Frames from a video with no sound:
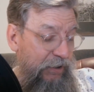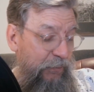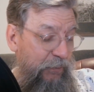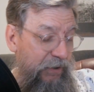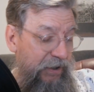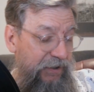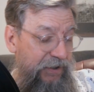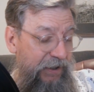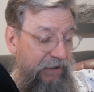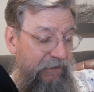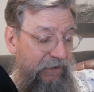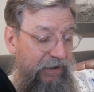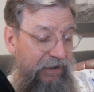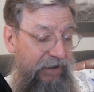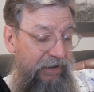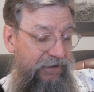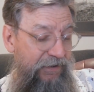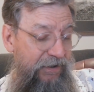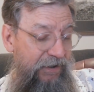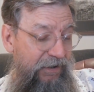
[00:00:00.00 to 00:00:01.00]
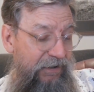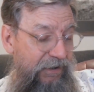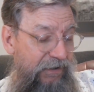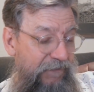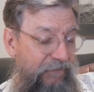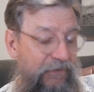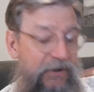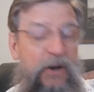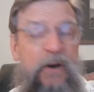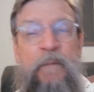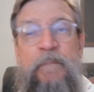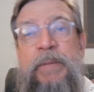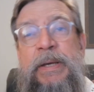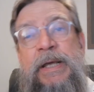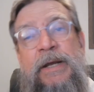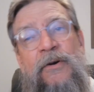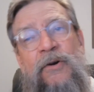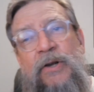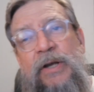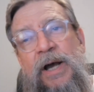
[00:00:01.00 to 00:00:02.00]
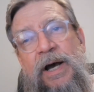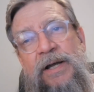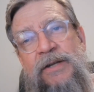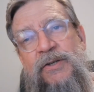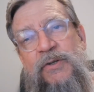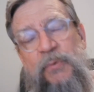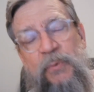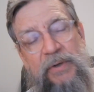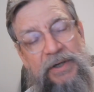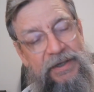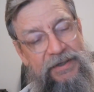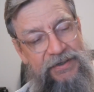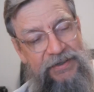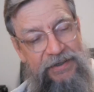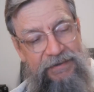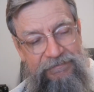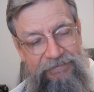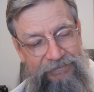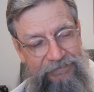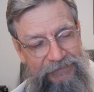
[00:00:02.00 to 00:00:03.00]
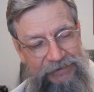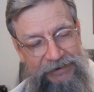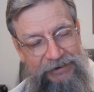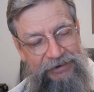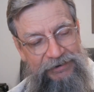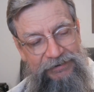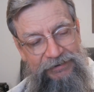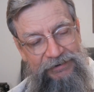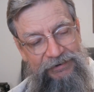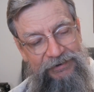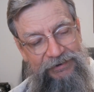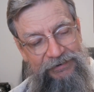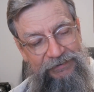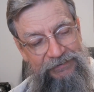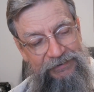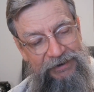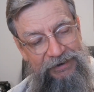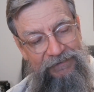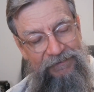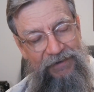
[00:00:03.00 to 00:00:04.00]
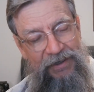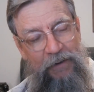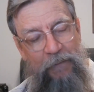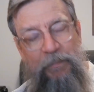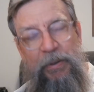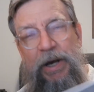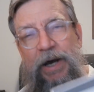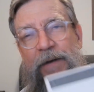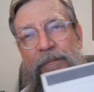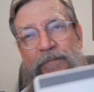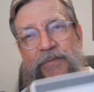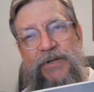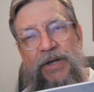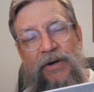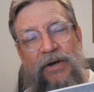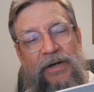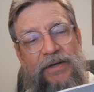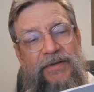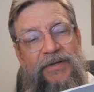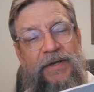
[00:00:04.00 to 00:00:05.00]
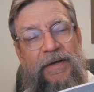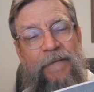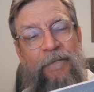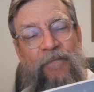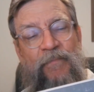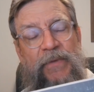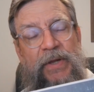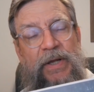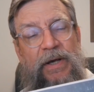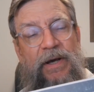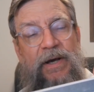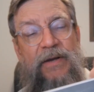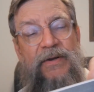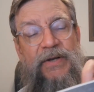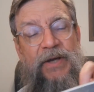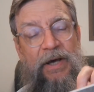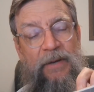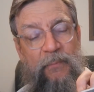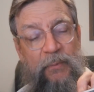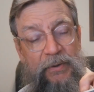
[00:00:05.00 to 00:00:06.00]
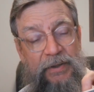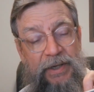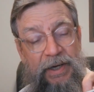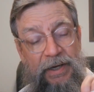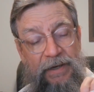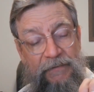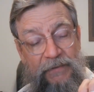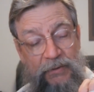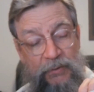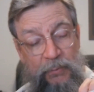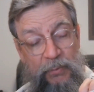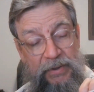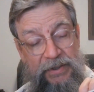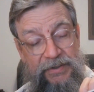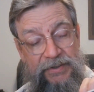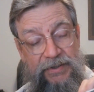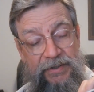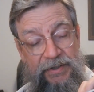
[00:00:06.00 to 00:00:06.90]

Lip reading: twist. Everything is, Peter Gunn twist. It's just, pop songs done with kind of a twist